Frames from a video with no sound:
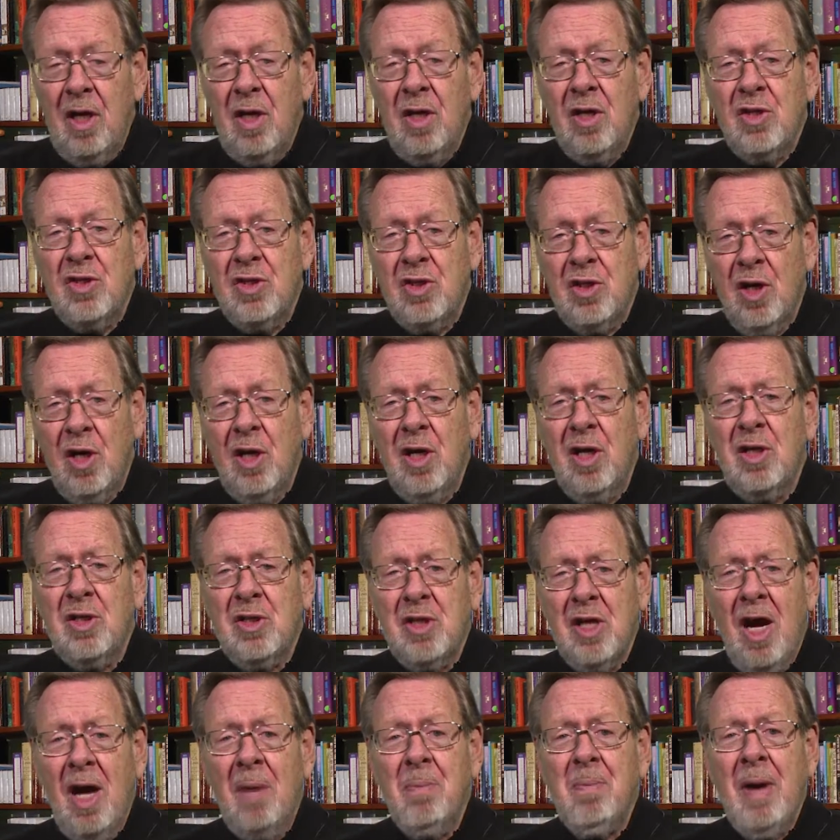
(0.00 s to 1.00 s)
stirs
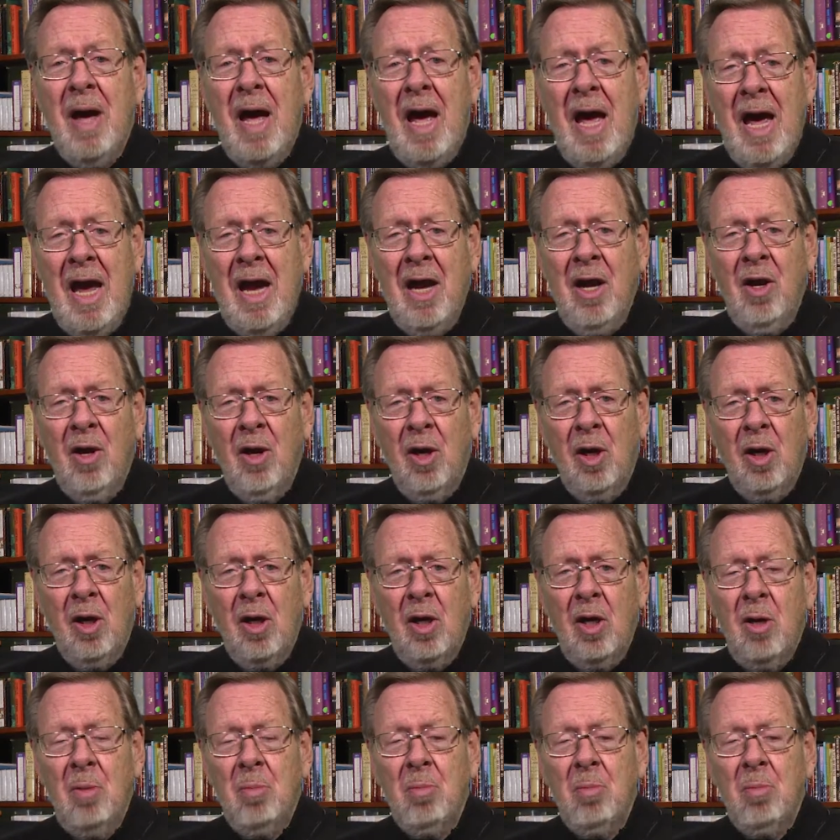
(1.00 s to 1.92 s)
up anger.